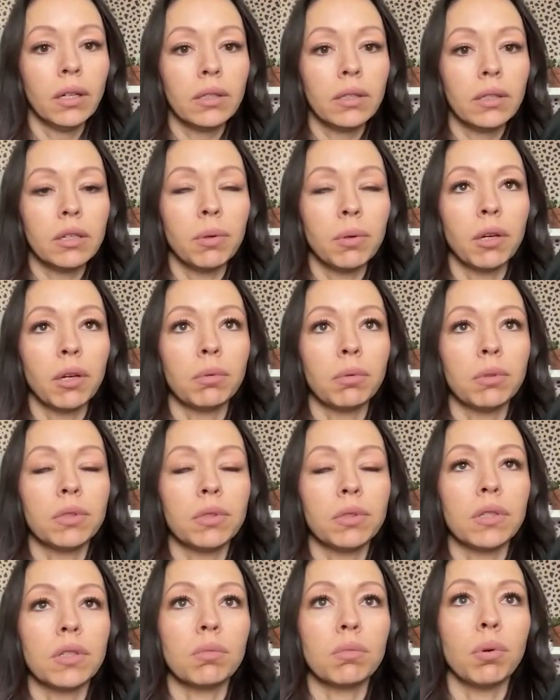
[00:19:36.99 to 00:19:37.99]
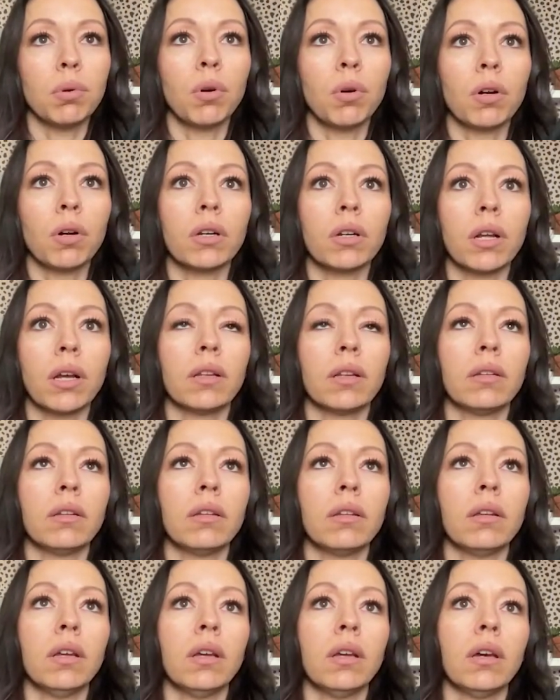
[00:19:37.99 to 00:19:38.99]
to be able to support
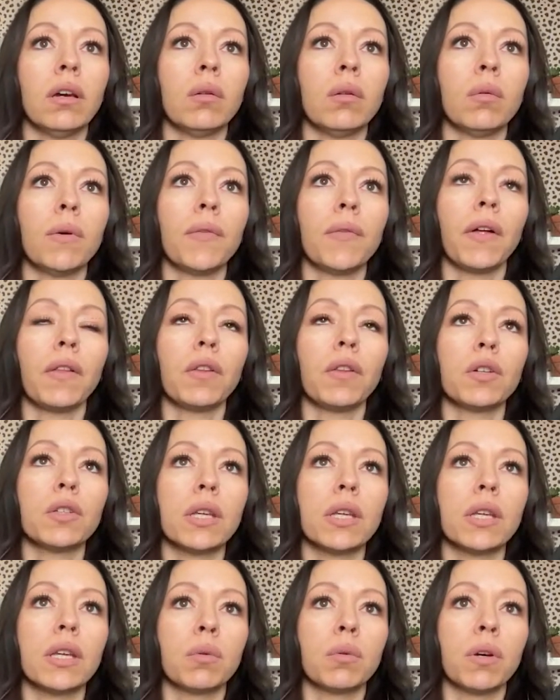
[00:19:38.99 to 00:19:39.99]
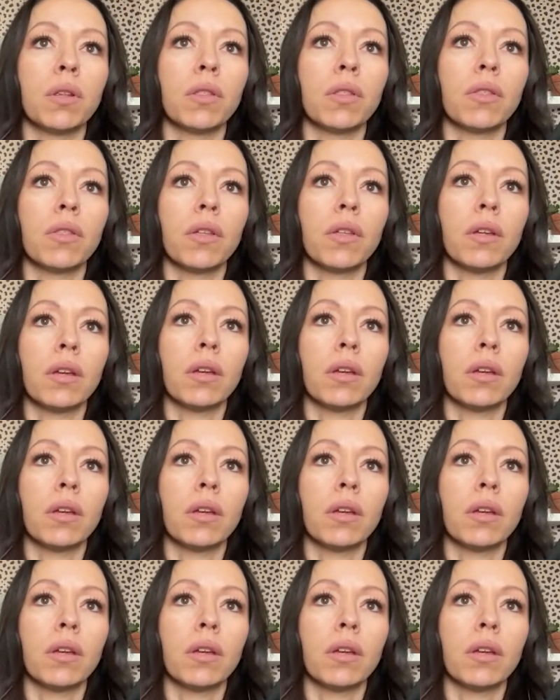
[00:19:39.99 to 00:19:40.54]
and what that looks like with